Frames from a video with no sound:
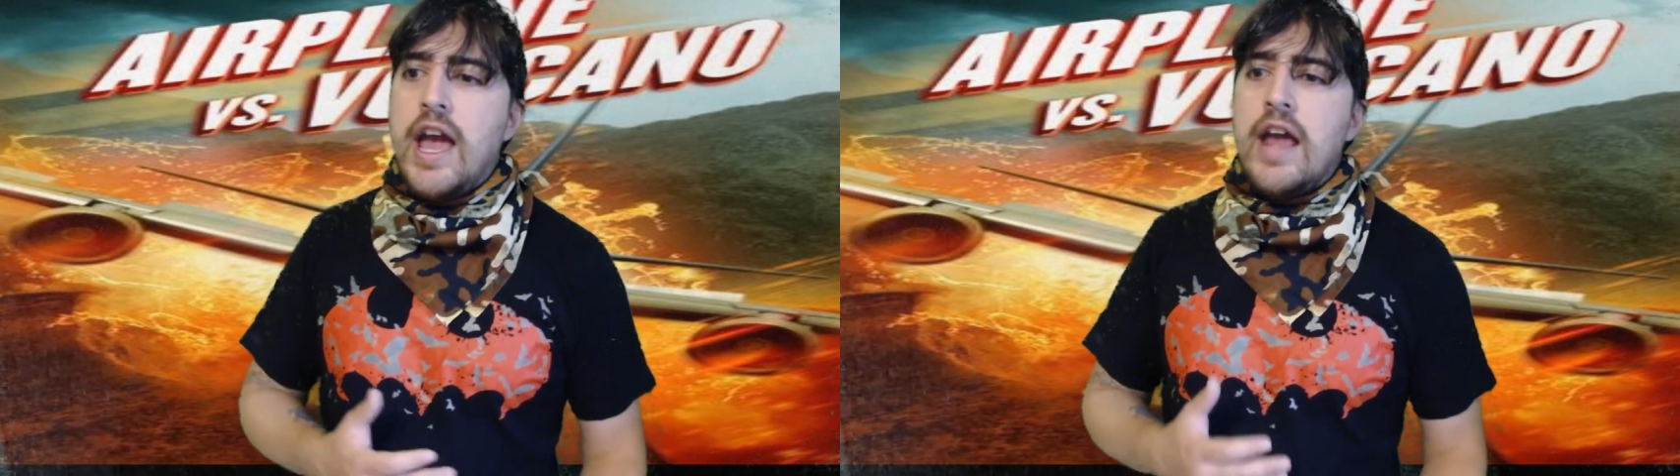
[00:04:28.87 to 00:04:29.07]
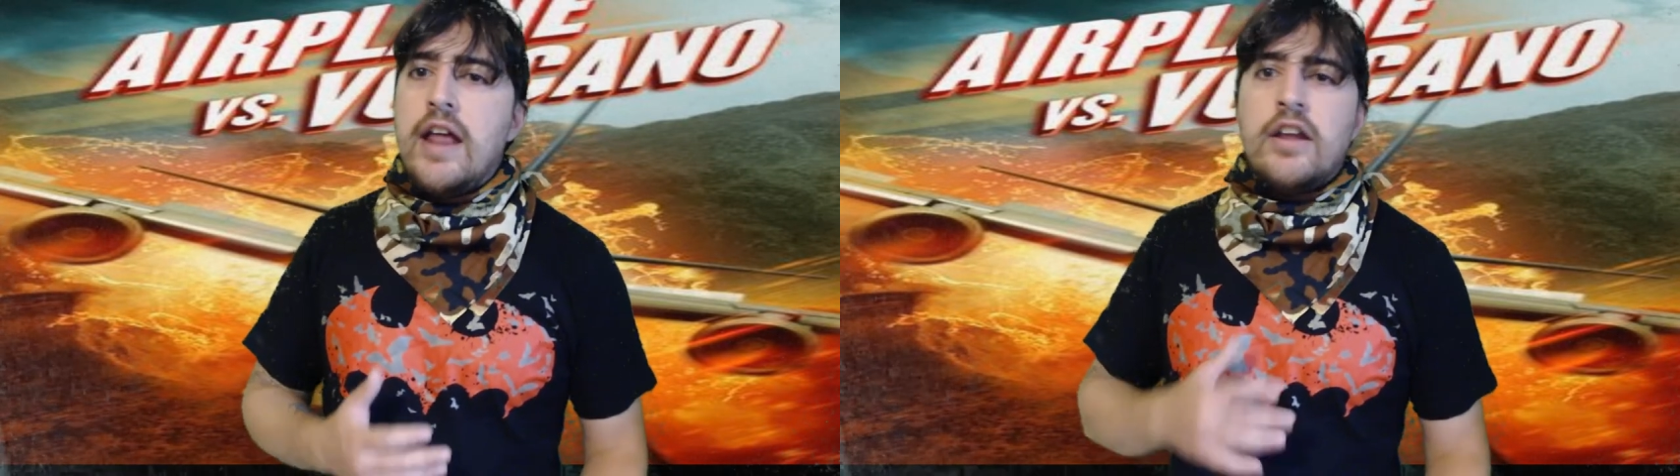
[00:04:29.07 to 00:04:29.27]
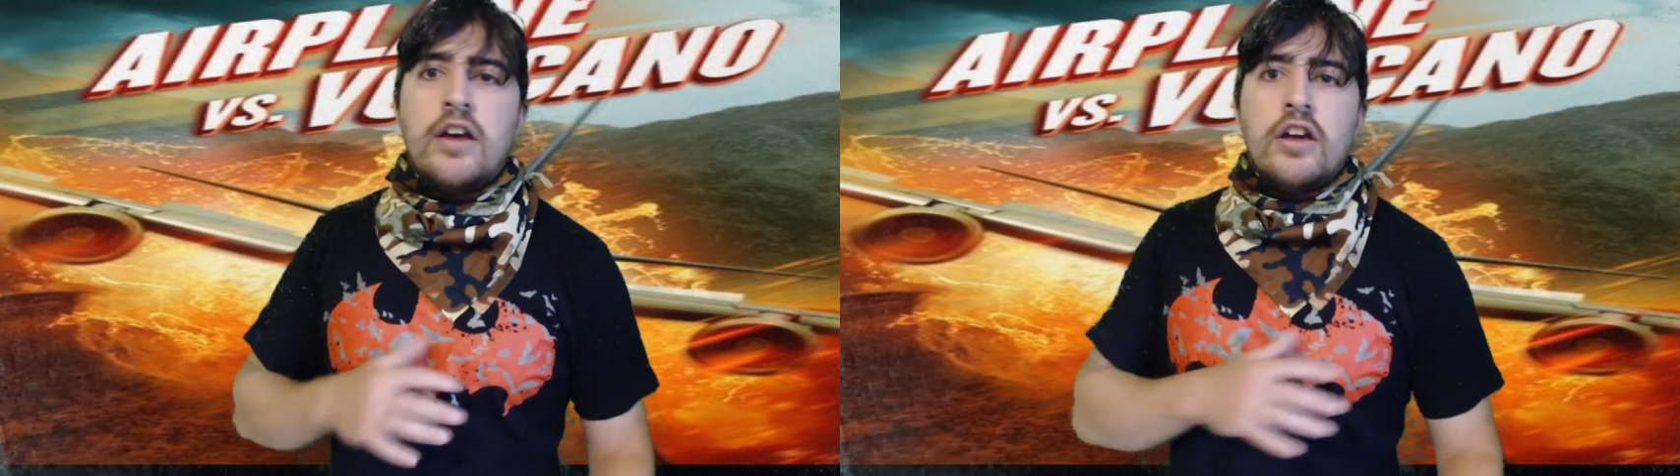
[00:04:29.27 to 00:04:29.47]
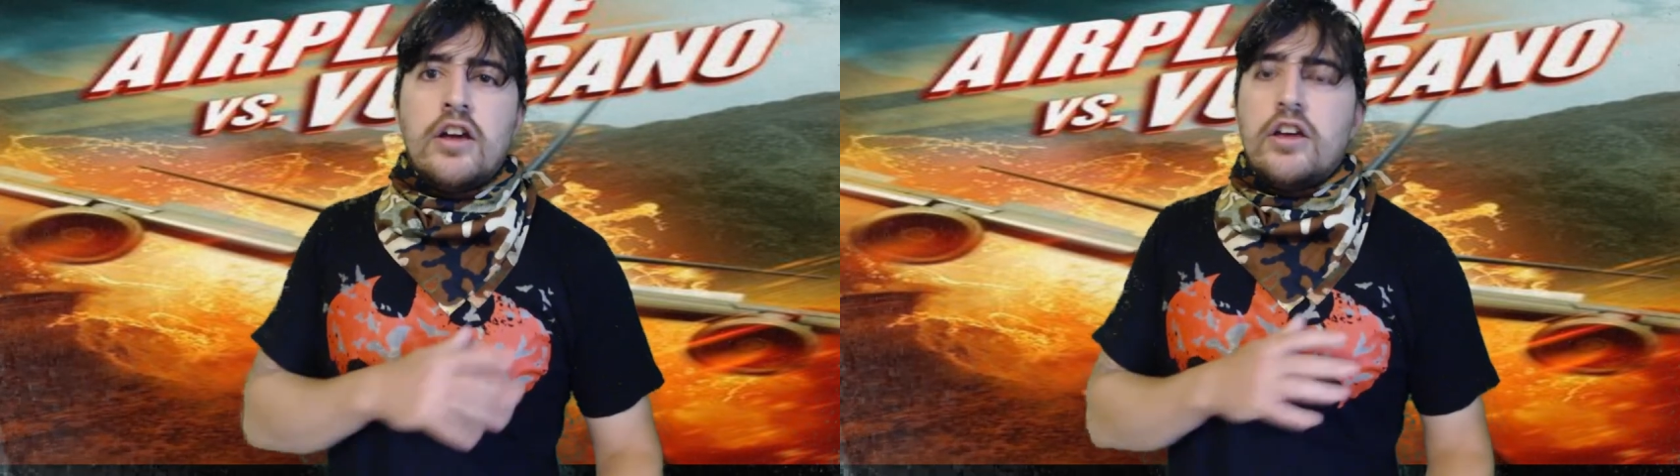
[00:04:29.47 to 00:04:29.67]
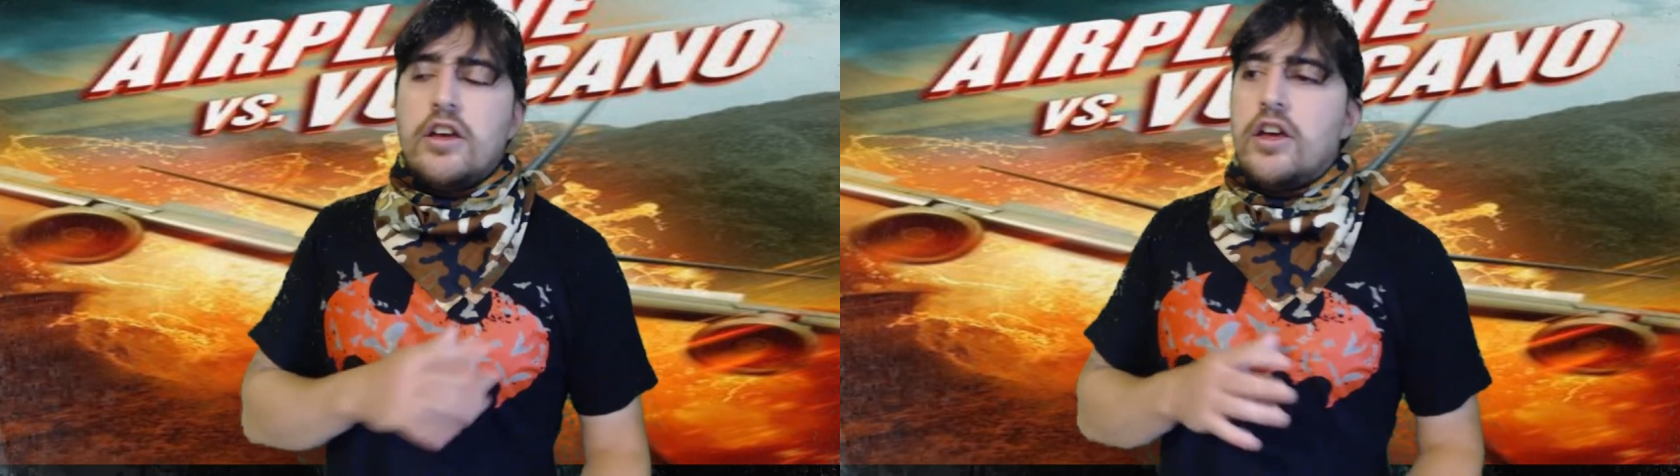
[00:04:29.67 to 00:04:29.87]
And
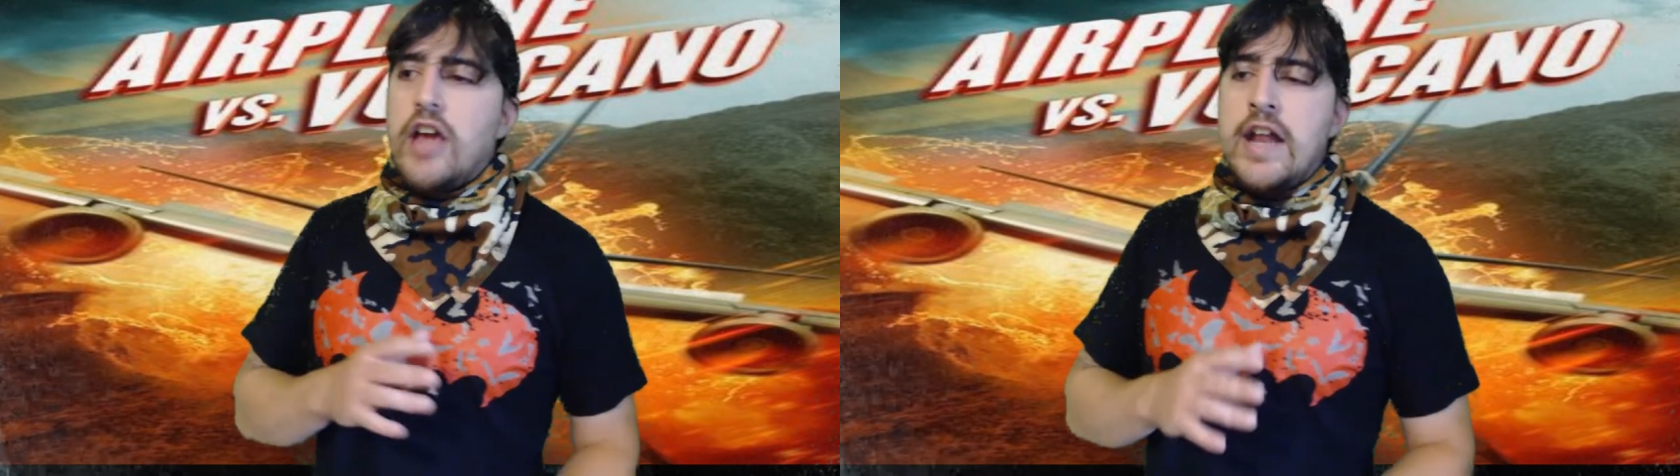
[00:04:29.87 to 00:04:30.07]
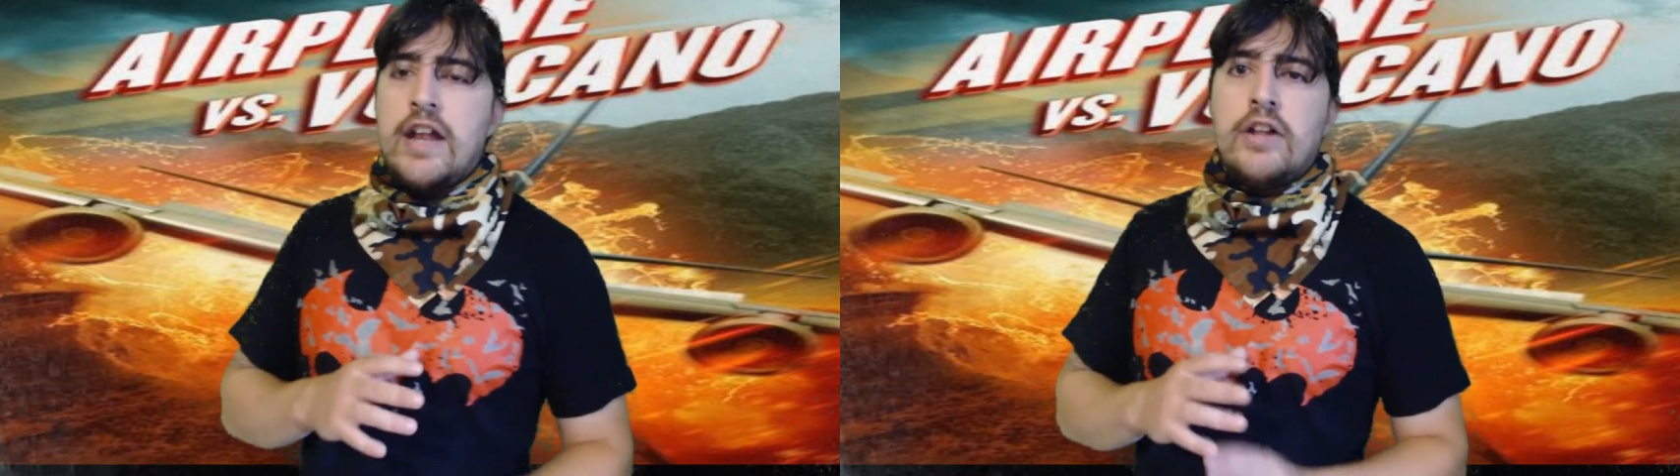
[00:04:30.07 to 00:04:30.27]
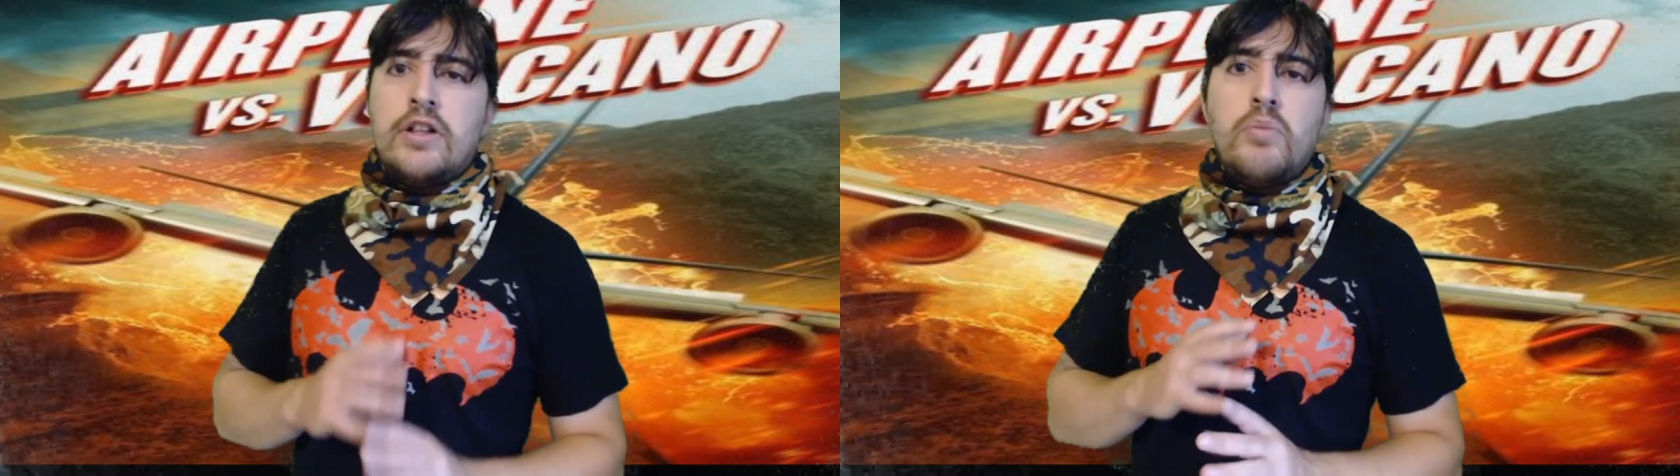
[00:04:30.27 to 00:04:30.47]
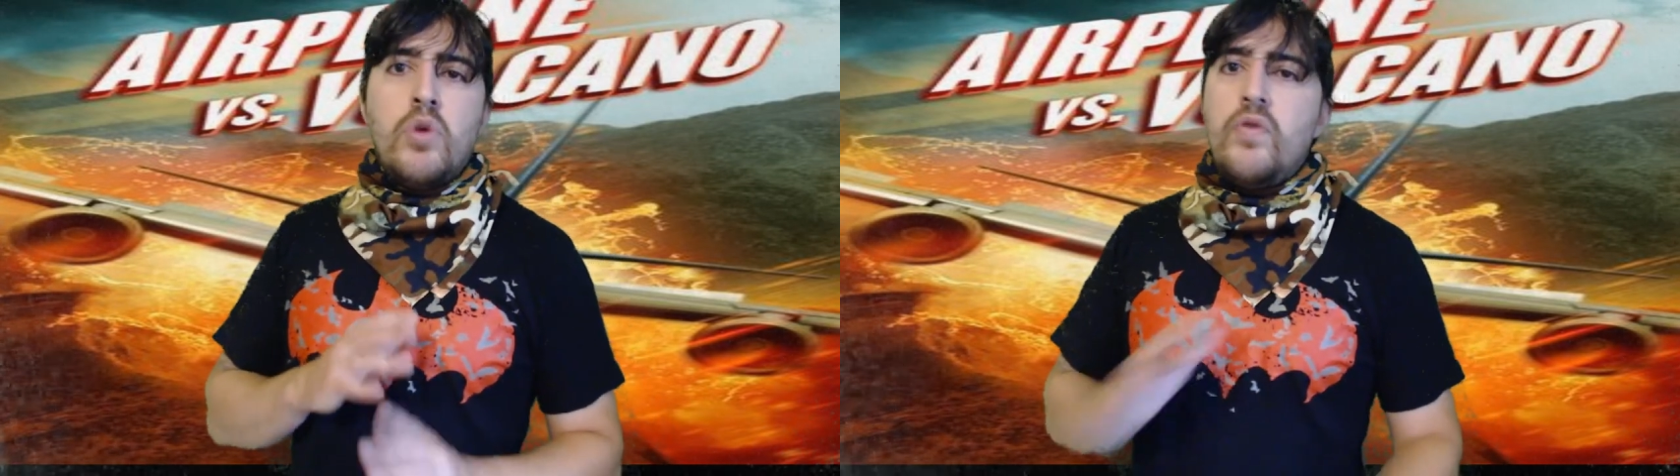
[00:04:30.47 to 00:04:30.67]
the